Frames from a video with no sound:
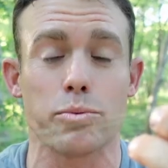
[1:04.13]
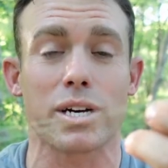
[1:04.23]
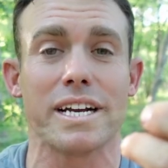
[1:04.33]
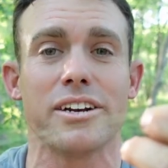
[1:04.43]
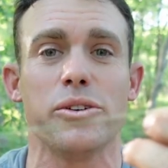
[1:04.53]

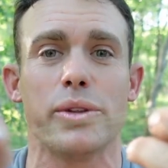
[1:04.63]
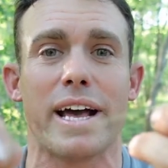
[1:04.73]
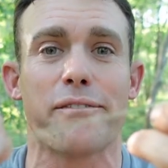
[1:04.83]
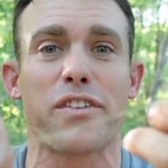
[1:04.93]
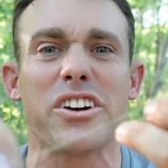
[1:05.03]
we're going to do
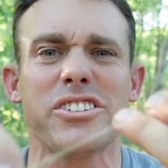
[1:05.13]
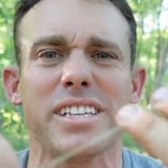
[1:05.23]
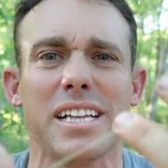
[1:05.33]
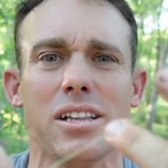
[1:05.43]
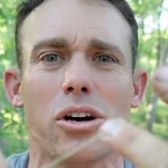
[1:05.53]
that first
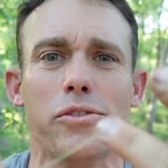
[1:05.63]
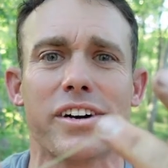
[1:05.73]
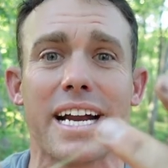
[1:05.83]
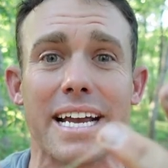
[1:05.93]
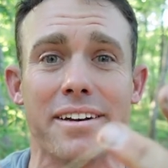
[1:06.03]
little
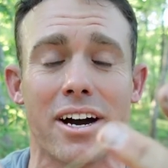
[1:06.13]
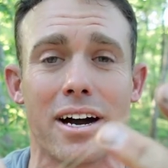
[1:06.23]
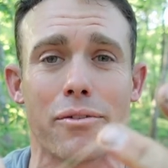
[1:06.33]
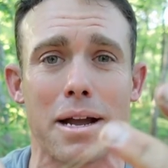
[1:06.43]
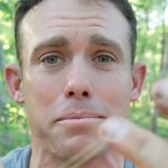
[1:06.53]
overhand
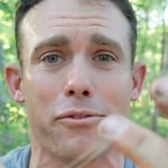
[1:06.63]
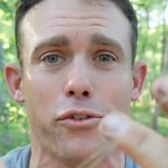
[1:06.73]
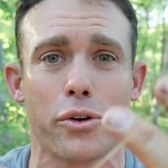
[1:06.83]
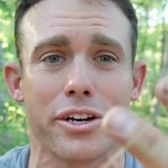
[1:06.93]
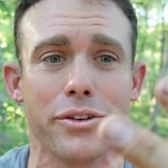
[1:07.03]
knot right
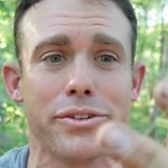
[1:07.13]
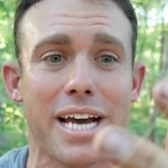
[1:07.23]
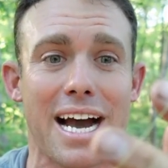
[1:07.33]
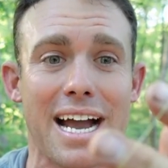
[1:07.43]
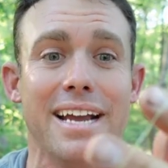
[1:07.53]
before you
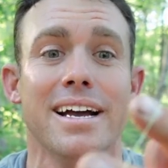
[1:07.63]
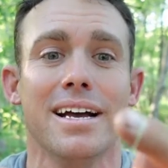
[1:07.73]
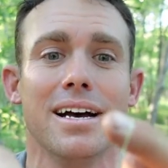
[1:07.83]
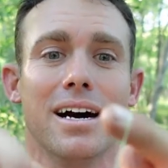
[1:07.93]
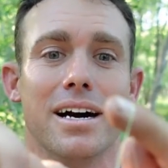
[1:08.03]
tie
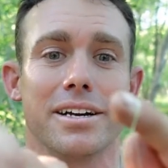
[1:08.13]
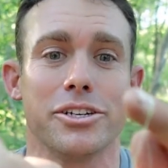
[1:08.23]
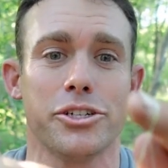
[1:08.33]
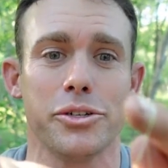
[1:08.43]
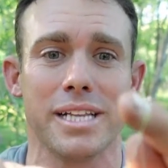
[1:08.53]

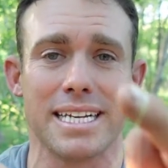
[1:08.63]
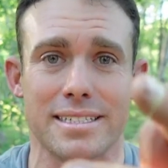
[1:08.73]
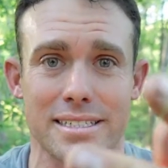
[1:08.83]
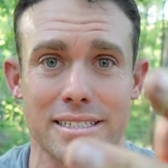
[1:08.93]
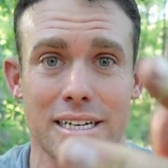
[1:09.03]
your
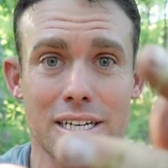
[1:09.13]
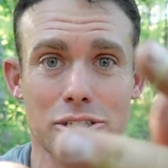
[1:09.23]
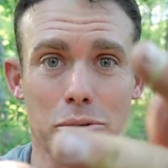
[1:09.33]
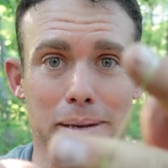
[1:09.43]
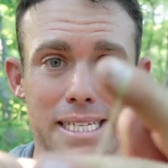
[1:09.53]
shoelaces.
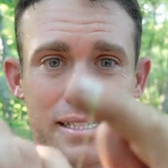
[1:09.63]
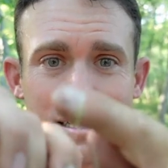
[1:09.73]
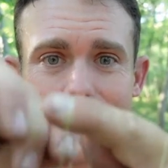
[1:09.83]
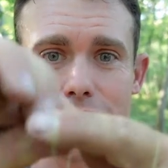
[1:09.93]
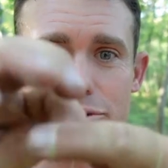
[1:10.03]
So
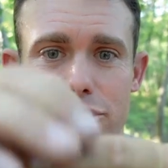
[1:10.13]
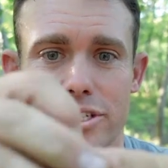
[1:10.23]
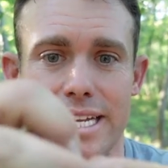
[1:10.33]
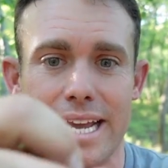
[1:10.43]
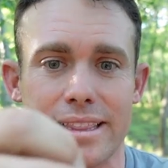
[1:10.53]
basically you
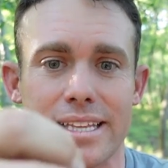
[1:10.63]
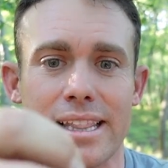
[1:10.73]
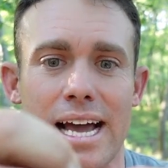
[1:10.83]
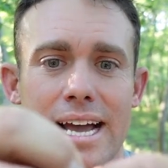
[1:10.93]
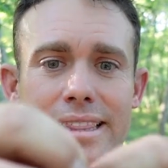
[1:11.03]
just take the
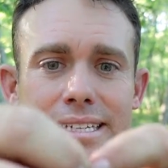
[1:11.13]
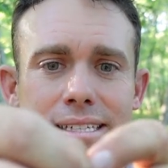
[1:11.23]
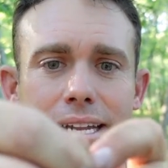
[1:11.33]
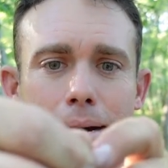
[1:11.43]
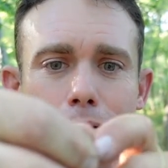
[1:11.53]
line
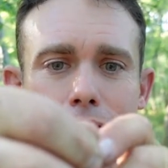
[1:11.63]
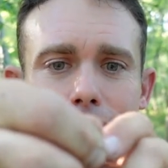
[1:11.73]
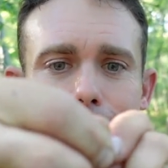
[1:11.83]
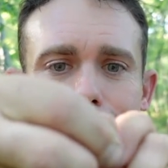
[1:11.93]
that's doubled